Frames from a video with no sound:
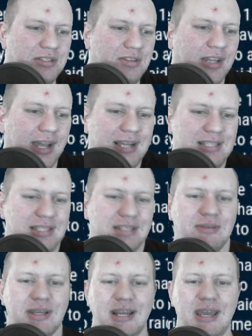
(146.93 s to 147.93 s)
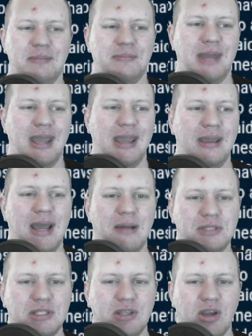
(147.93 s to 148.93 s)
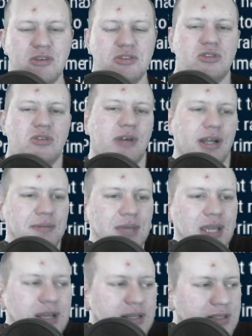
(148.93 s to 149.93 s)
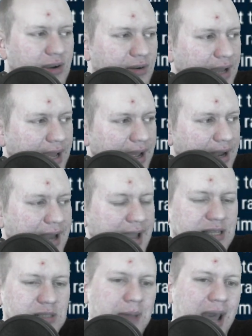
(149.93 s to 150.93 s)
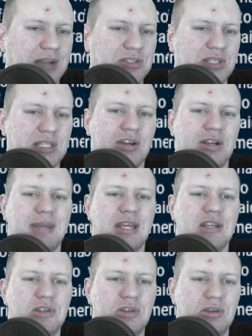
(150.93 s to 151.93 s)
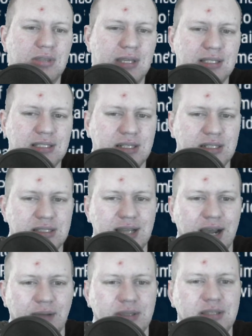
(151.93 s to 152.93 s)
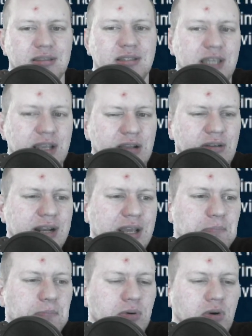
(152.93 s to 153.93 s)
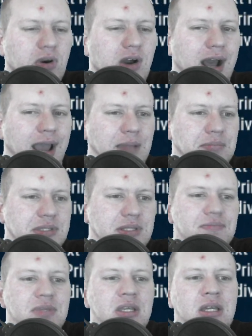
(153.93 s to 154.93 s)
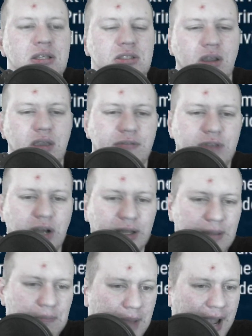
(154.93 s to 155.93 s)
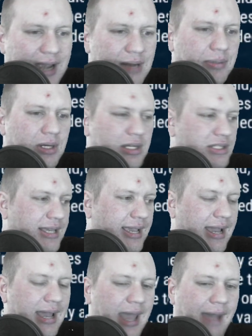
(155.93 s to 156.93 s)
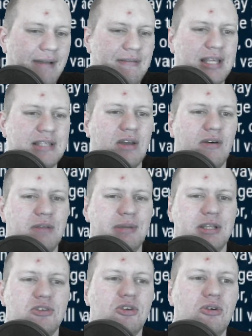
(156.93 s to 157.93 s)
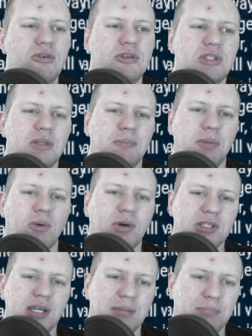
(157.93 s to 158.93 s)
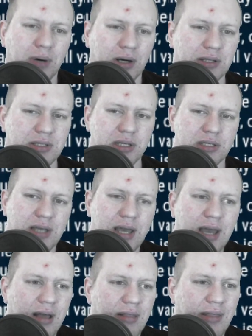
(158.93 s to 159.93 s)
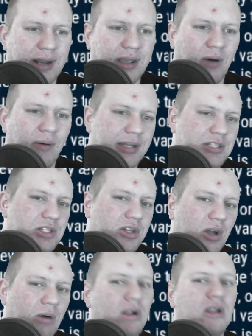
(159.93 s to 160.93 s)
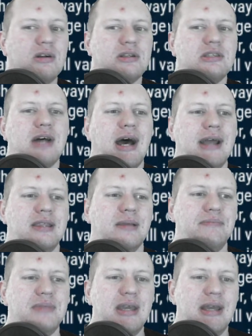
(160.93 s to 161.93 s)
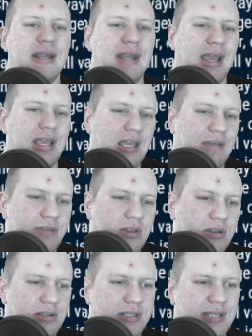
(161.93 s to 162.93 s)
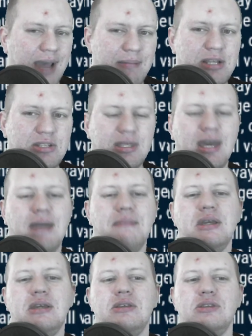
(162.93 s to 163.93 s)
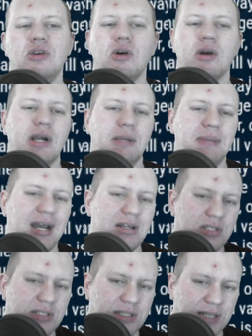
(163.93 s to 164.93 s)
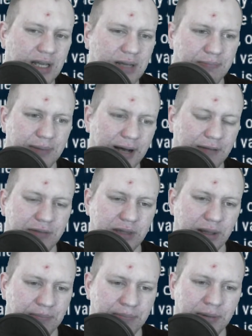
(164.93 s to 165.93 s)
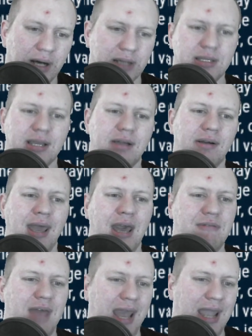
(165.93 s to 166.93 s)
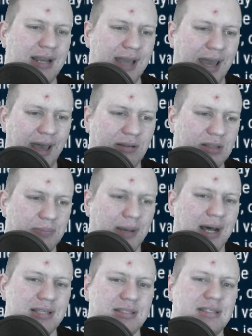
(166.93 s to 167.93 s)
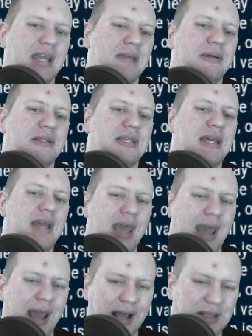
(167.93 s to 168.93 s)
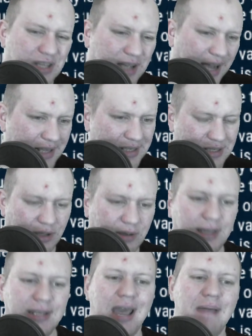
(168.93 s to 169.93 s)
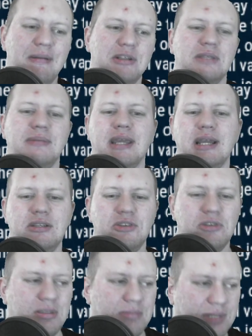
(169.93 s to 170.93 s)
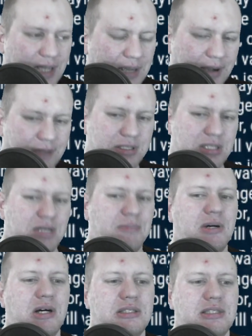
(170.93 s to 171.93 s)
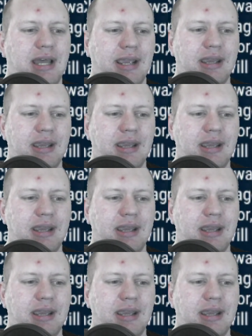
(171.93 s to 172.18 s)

you guys and we can be able to go through it. So next patch, there's going to be a new thing that's going to start with the Tyranid Primes. So you've got the main boss here. However, there's going to be two supporting bosses that are going to go alongside them. Now, if you damage them, you're going to be able to debuff the boss. They're going to have 8 health bar segments. As you kind of slowly damage them, they're going to do some debuffs to the boss, like